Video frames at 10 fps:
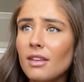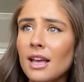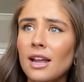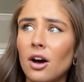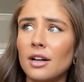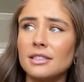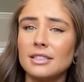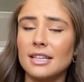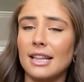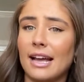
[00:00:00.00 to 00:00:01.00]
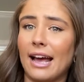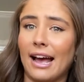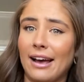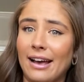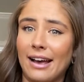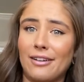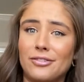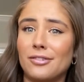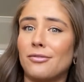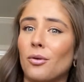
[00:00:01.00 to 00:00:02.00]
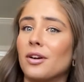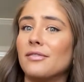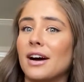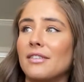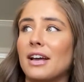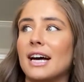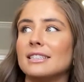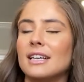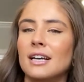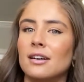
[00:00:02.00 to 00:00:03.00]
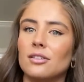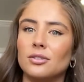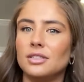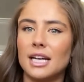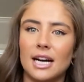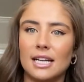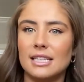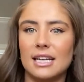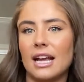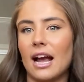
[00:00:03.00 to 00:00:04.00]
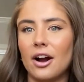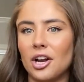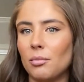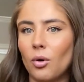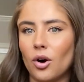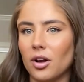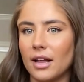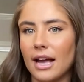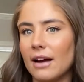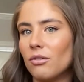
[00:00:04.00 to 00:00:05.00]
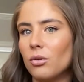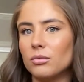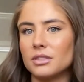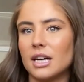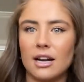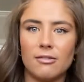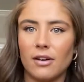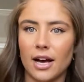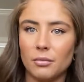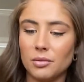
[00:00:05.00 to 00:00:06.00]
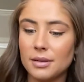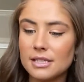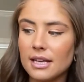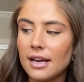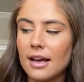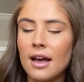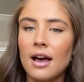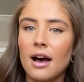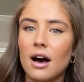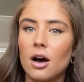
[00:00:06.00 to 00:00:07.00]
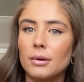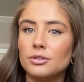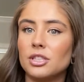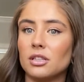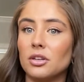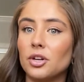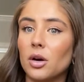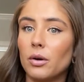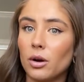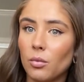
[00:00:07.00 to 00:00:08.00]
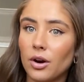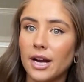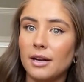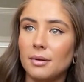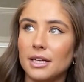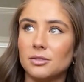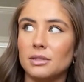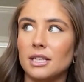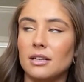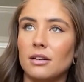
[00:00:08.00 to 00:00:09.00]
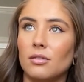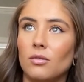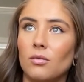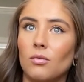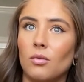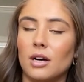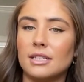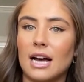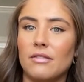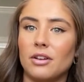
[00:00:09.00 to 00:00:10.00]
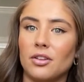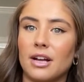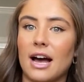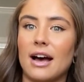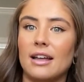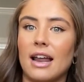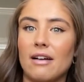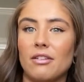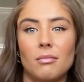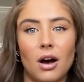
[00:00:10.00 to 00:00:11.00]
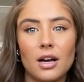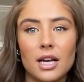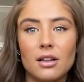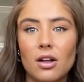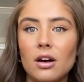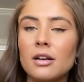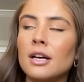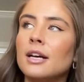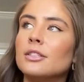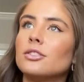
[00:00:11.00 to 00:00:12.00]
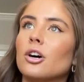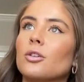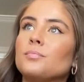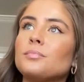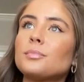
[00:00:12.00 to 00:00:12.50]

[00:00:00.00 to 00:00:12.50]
And honestly, like after 4 and 5 cats, Lucy kind of didn't care anymore. Like, everyone was kind of fine with Biscuit. It was just Luna we were worried, because we didn't want to have another cat and have them not get along. So